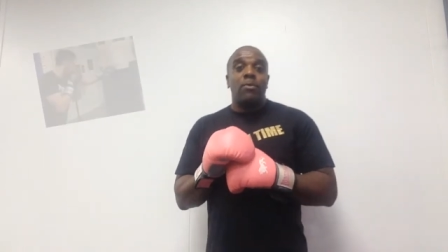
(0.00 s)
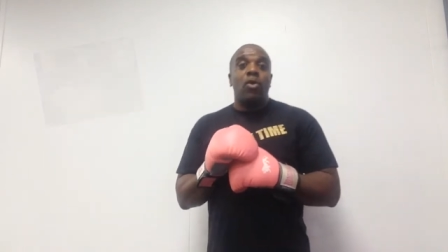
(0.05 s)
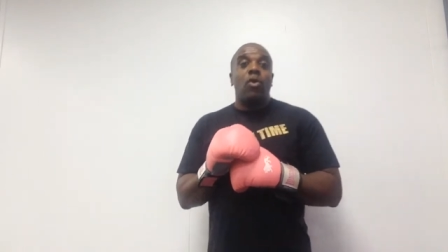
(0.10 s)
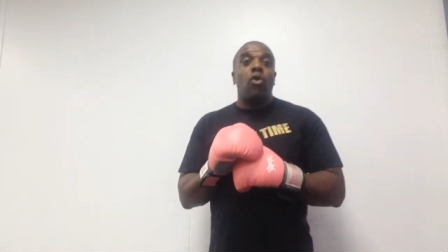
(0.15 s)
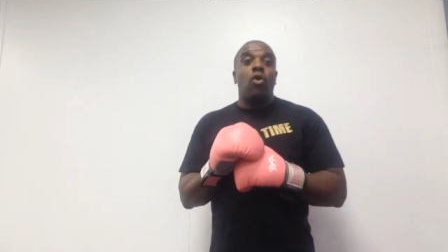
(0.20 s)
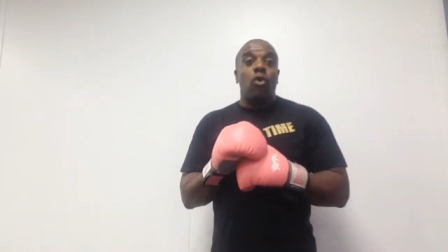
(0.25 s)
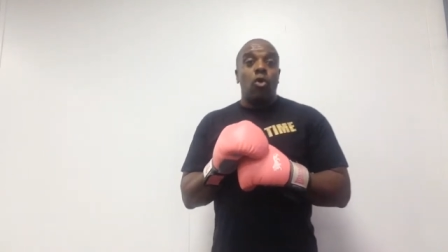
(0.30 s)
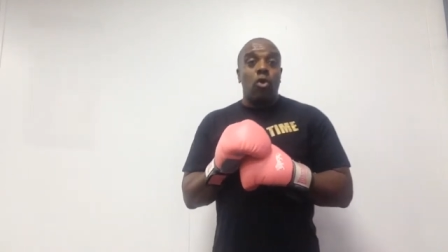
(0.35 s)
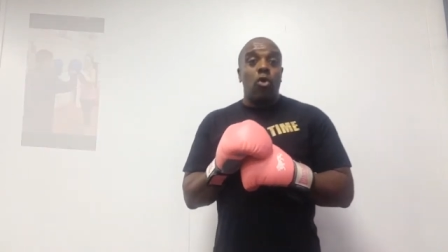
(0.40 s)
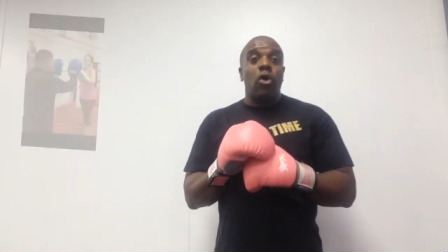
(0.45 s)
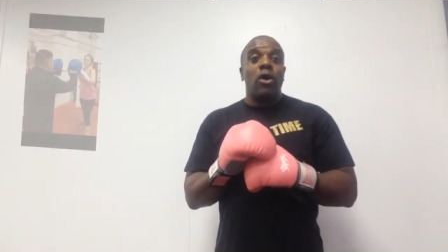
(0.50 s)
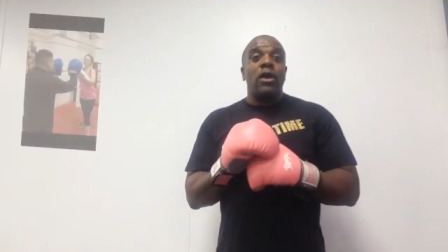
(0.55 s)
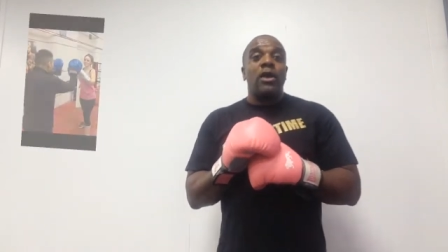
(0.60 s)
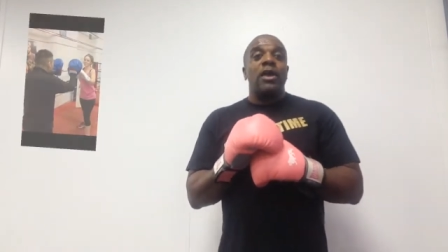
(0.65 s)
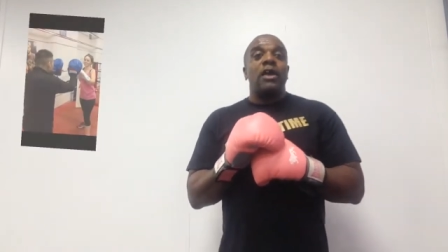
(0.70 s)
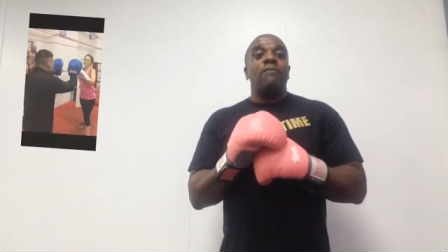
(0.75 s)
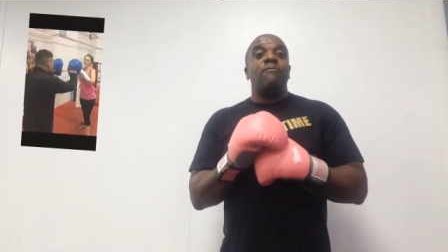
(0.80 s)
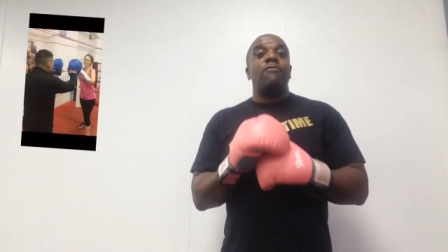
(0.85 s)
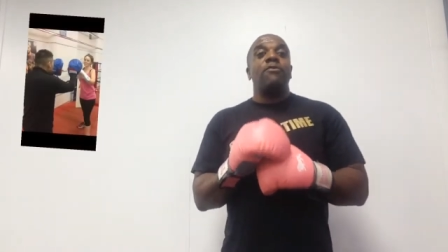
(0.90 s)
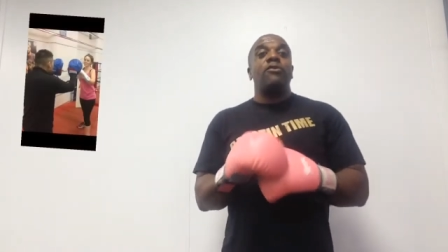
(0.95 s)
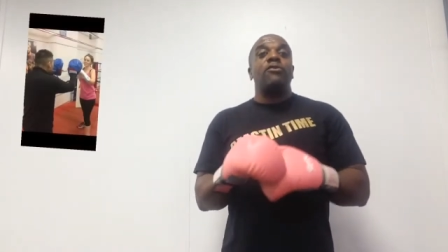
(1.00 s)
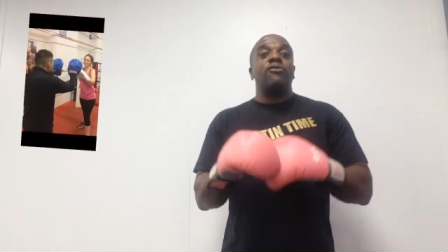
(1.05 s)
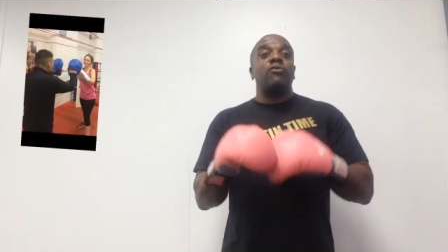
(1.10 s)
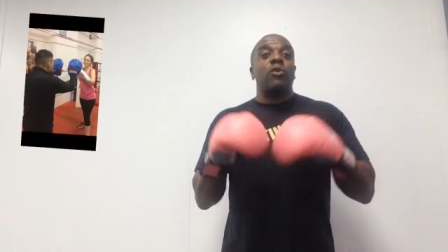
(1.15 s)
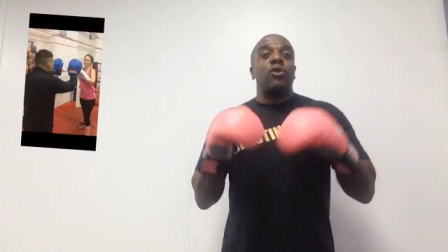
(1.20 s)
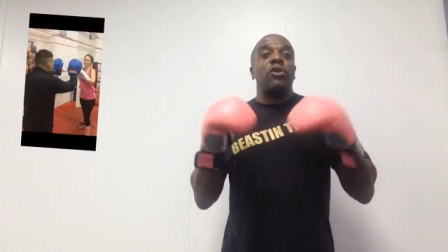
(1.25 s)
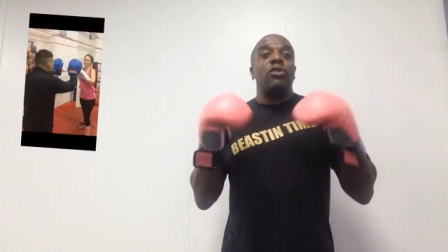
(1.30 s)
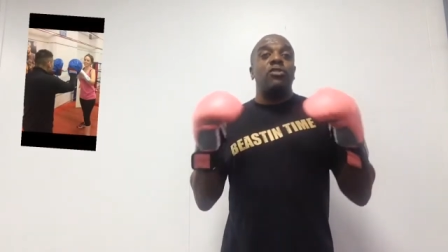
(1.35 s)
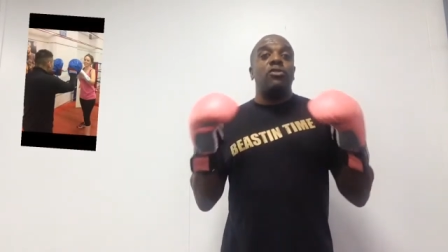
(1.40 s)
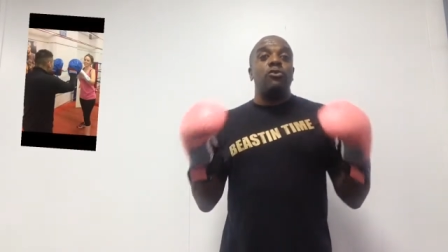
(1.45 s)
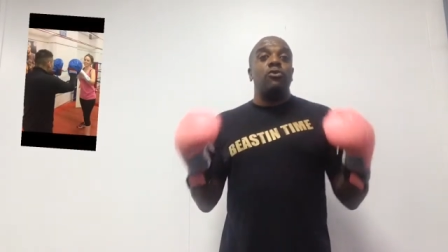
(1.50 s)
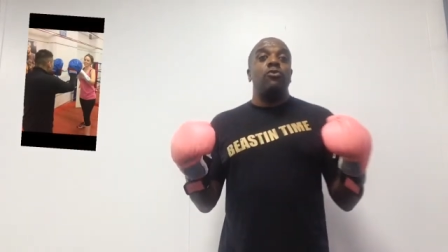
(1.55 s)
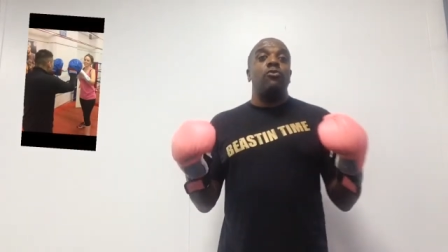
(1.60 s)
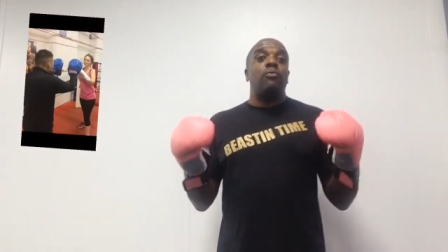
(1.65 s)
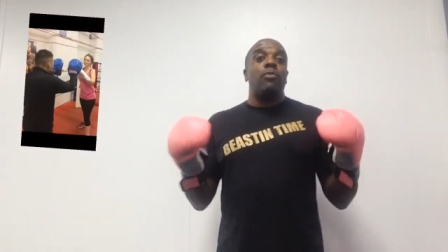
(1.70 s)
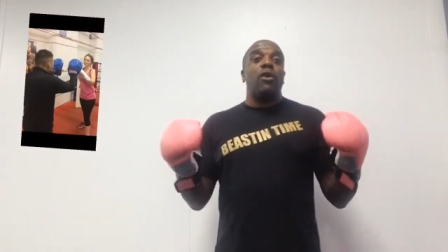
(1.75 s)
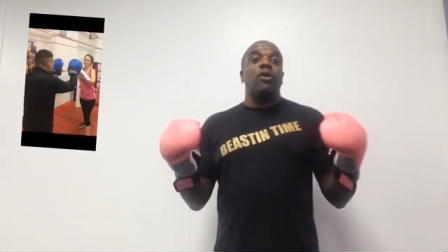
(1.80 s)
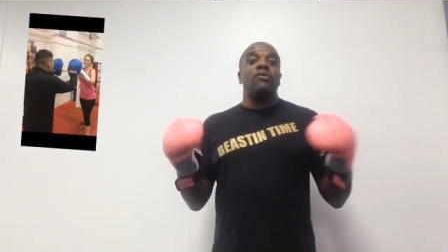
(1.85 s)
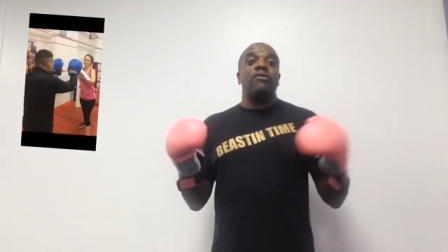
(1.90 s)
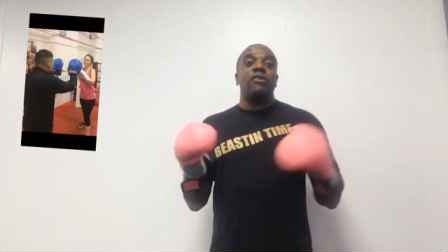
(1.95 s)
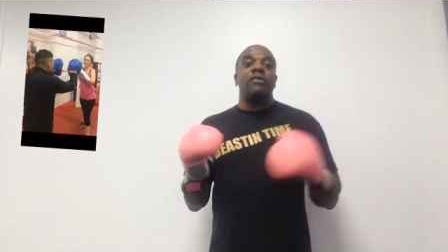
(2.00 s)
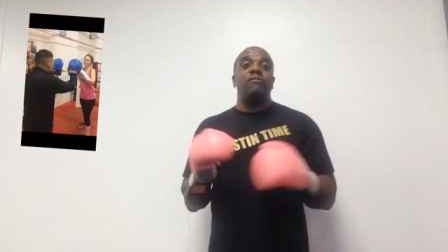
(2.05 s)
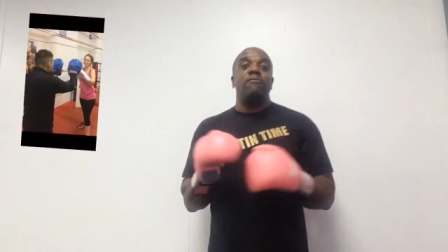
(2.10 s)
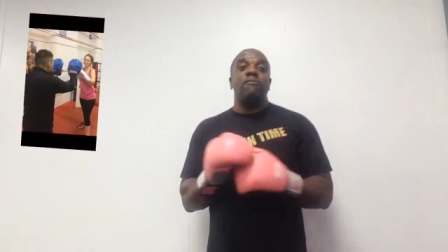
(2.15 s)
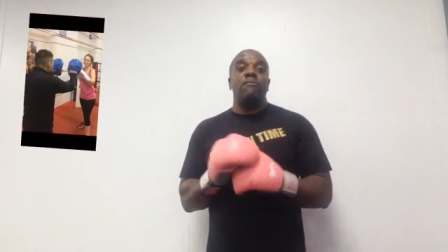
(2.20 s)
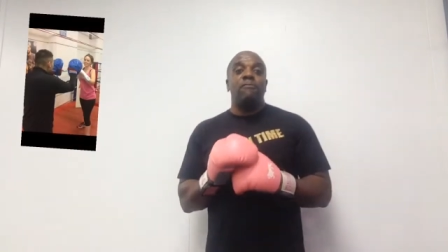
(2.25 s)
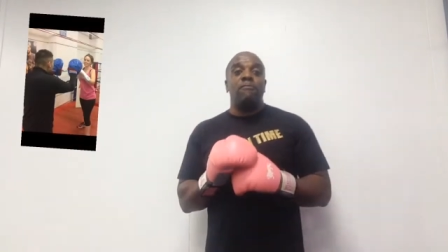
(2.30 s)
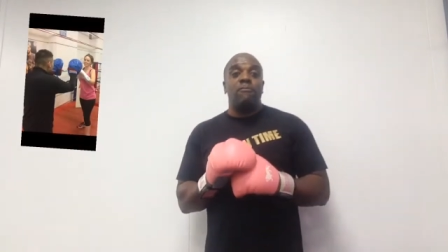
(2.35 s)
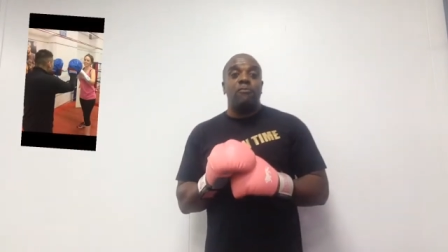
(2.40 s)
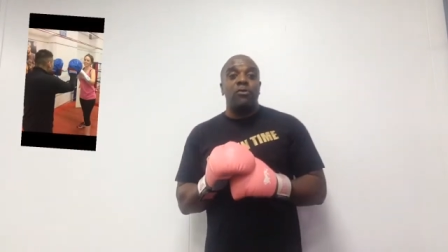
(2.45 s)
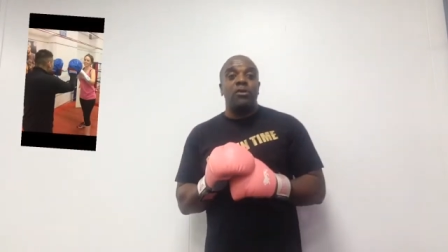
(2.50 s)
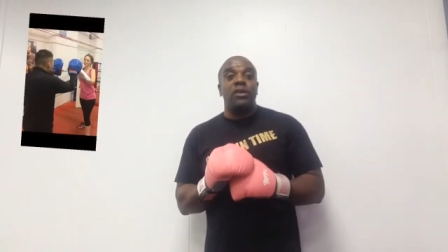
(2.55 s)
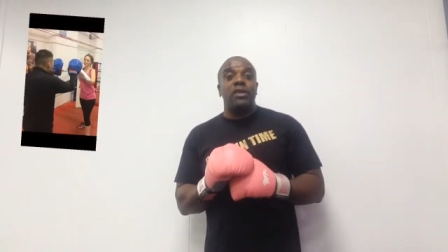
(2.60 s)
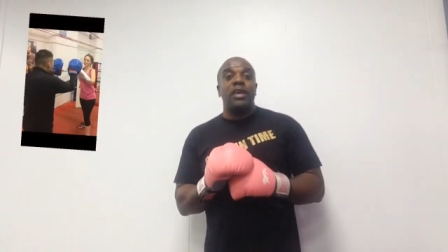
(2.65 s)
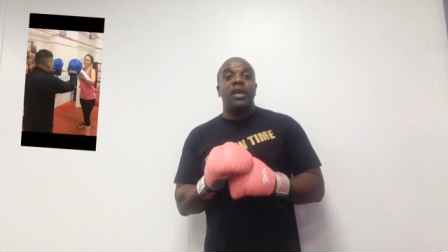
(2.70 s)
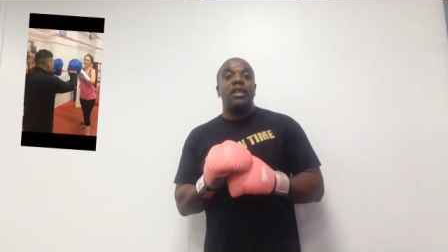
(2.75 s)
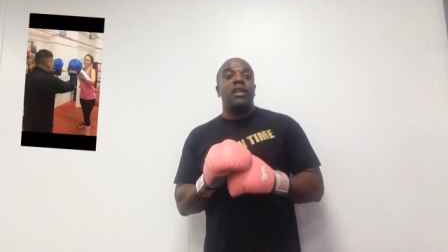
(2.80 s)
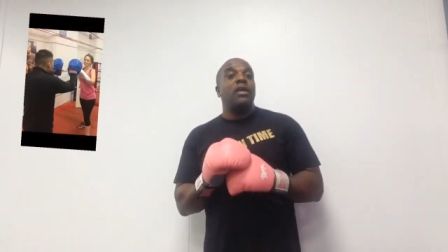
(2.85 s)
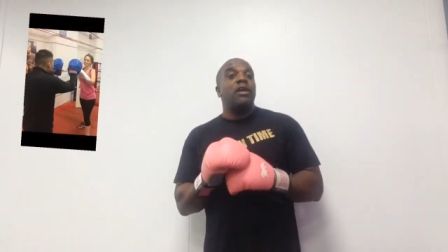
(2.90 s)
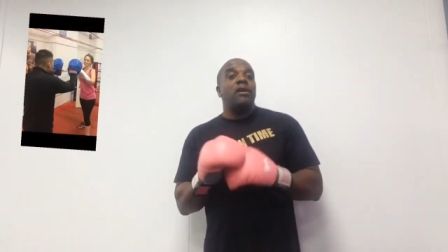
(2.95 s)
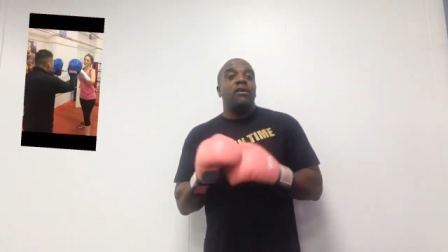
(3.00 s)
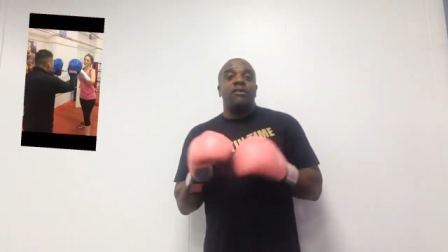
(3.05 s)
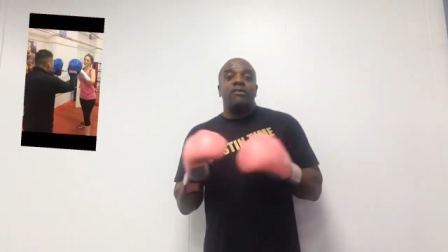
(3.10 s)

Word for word: Or if you just want to do boxing for fun, again,